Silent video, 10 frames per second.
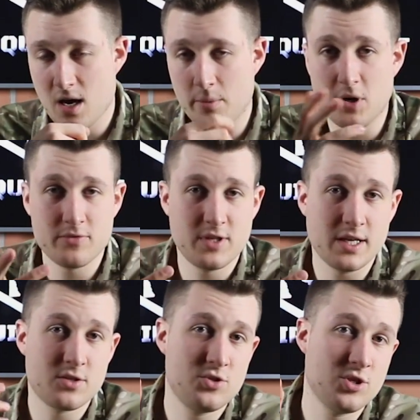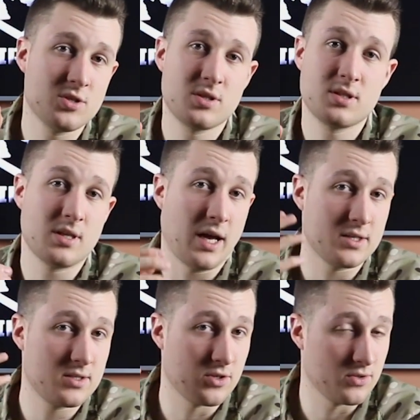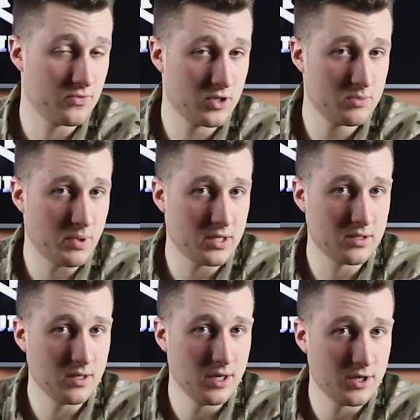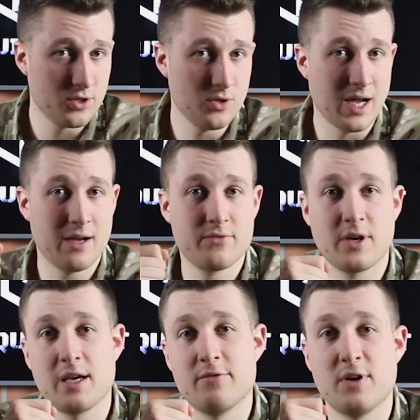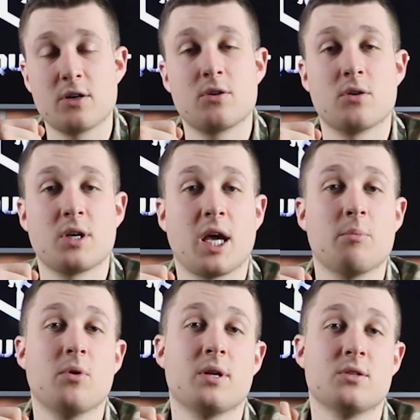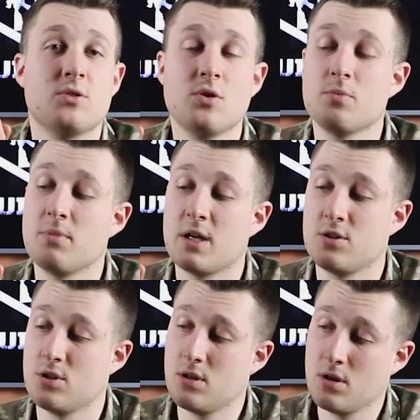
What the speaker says: Above that, just as on the front panel, you have a Velcro cable and tube manager